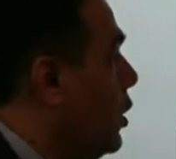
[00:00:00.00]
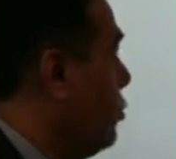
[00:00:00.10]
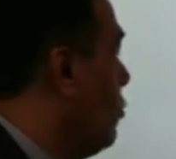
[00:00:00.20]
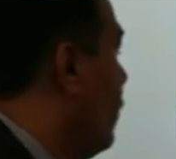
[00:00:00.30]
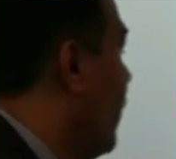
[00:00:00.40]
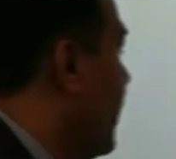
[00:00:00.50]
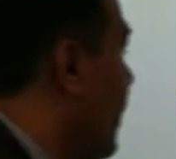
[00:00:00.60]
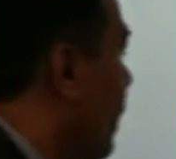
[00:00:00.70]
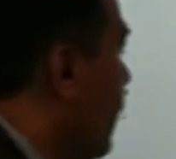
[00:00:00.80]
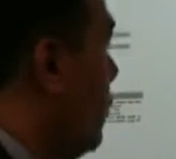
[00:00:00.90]
to provide
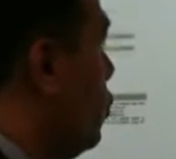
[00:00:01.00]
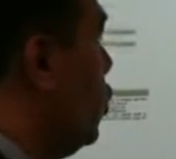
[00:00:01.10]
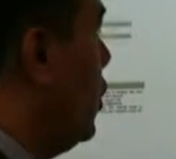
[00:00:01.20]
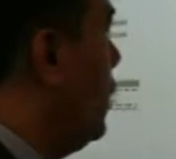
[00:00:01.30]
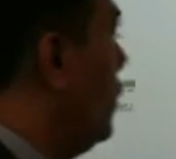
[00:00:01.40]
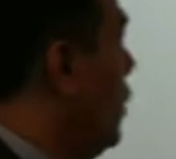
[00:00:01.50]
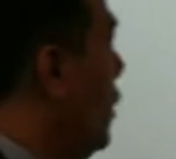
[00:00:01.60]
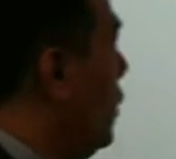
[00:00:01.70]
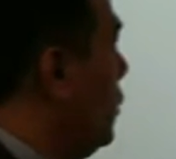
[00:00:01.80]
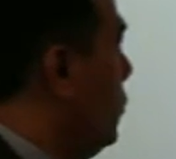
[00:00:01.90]
a fair share
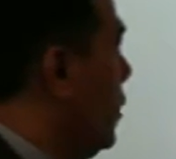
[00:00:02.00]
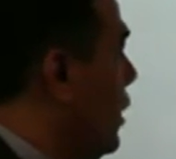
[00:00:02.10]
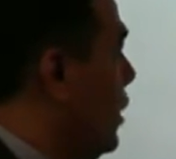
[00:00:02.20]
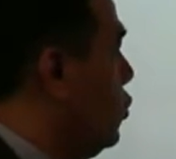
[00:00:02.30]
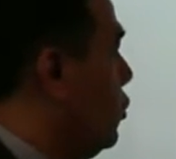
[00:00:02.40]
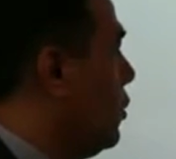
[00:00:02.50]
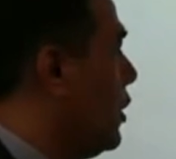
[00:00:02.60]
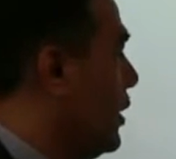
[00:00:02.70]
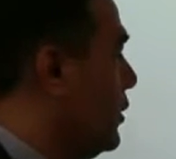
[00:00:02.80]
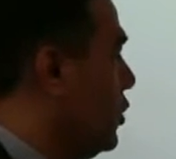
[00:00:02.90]
to each
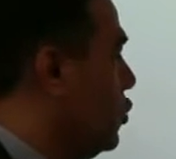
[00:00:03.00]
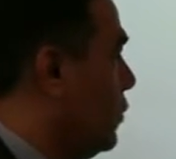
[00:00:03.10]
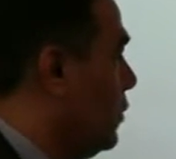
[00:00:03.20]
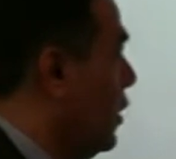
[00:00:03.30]
organization.